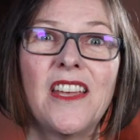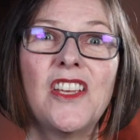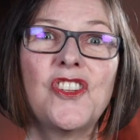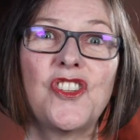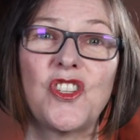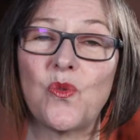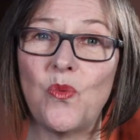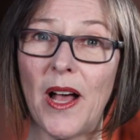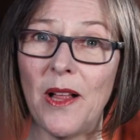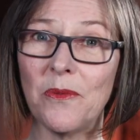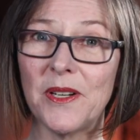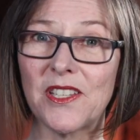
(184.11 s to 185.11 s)
She's
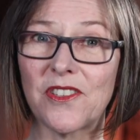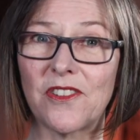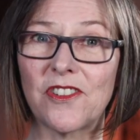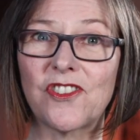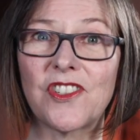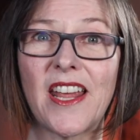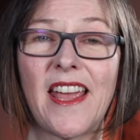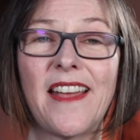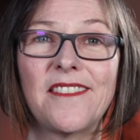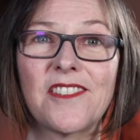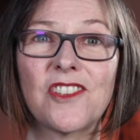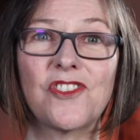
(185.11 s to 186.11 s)
well researched
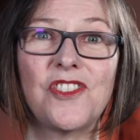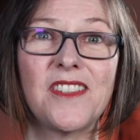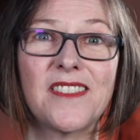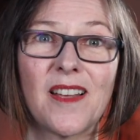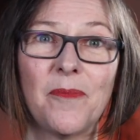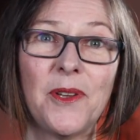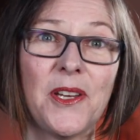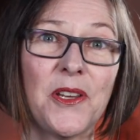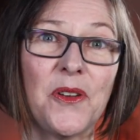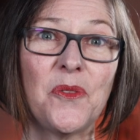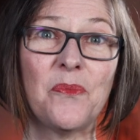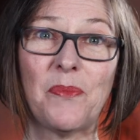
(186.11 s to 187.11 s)
and she's someone
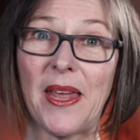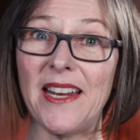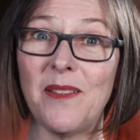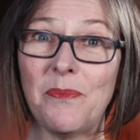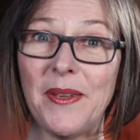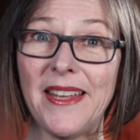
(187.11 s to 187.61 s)
who made it